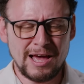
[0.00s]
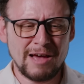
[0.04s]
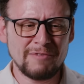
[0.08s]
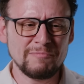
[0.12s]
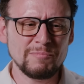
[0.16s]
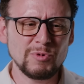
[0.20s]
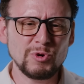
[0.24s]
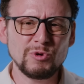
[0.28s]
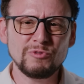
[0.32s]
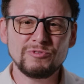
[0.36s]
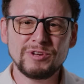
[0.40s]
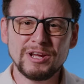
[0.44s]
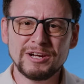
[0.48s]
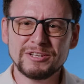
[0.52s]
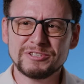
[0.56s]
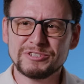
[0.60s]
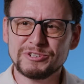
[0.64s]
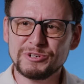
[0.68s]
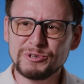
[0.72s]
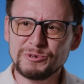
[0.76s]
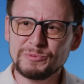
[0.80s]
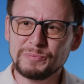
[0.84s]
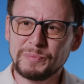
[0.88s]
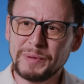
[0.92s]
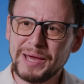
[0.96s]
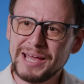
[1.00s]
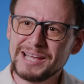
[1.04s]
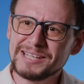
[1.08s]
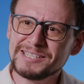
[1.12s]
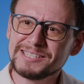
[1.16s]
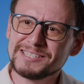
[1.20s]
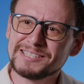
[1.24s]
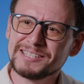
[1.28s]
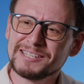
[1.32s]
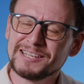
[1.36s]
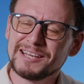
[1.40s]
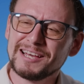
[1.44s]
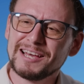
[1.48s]
have moved at a certain
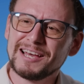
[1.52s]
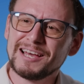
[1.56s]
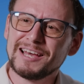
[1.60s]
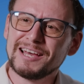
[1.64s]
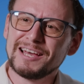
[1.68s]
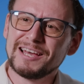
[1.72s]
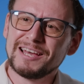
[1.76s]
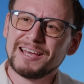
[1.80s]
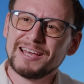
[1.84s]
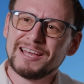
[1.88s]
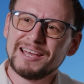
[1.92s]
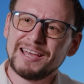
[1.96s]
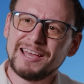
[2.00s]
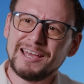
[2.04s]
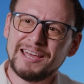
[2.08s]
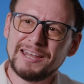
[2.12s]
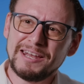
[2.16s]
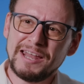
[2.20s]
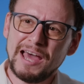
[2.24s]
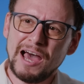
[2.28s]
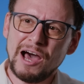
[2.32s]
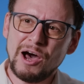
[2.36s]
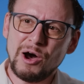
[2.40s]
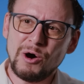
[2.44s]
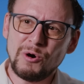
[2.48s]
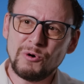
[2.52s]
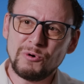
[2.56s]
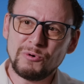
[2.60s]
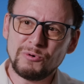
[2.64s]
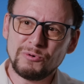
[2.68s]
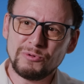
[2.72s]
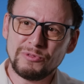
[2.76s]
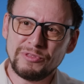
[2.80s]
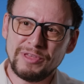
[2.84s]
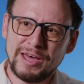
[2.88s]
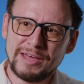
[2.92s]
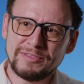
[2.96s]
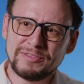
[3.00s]
pace. And now
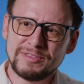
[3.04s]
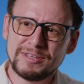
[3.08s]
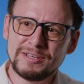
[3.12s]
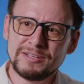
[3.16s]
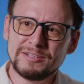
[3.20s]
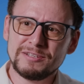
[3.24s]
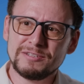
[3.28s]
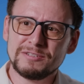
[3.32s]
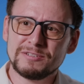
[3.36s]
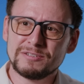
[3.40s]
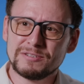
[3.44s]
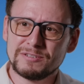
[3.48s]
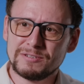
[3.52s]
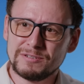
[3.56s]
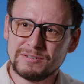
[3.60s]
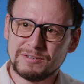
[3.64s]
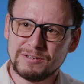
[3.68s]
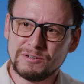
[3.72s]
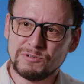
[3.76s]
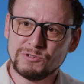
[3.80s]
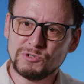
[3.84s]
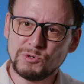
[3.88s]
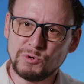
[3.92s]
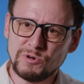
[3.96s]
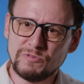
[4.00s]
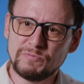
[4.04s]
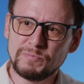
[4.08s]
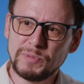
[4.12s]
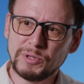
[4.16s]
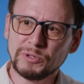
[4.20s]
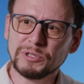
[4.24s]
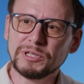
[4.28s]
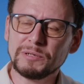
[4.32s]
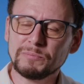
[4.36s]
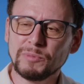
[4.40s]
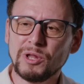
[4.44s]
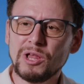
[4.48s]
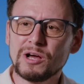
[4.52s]
that these sort of
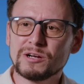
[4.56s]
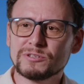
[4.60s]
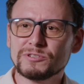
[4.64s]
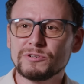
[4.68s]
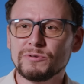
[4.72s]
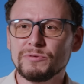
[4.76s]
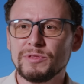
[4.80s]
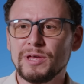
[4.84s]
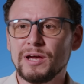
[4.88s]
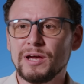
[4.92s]
building blocks are